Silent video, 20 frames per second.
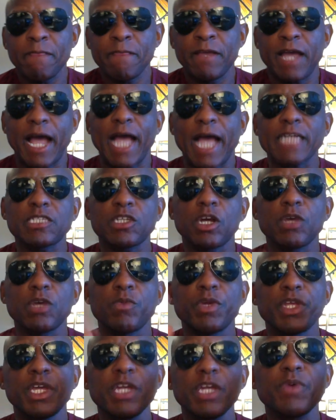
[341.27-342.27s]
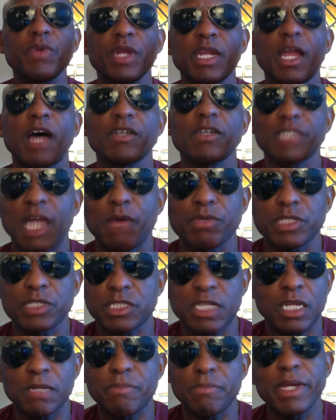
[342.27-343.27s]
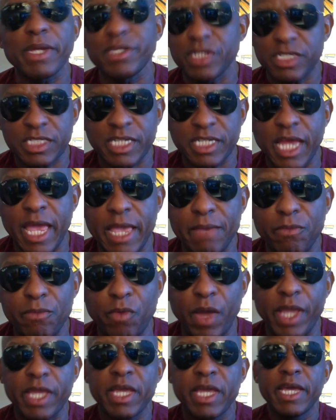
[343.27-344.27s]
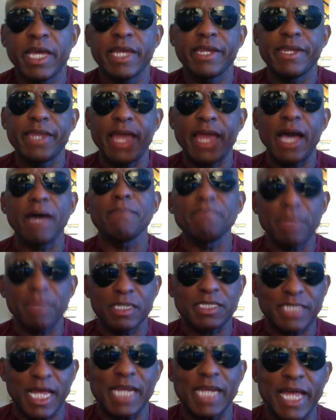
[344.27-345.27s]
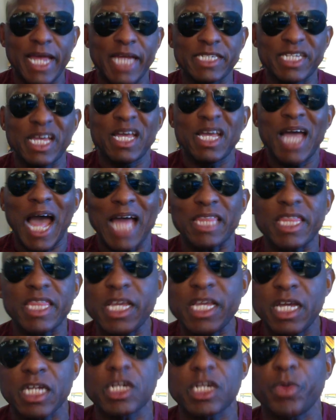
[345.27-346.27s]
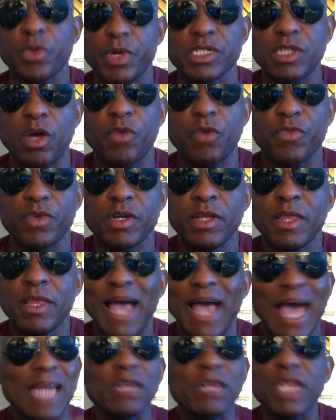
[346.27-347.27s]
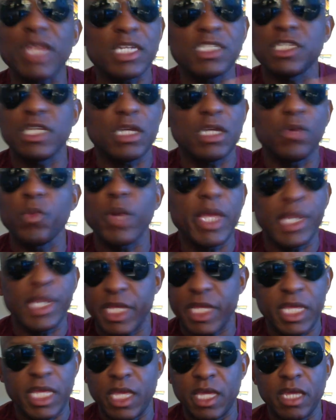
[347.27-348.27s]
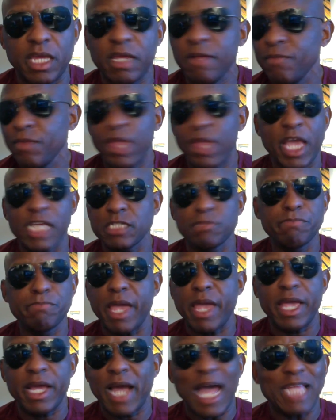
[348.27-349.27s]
I told you, when Hillary lost, I was celebrating the same way. Now must I digest? I think her career is over. I don't think she can win again as mayor.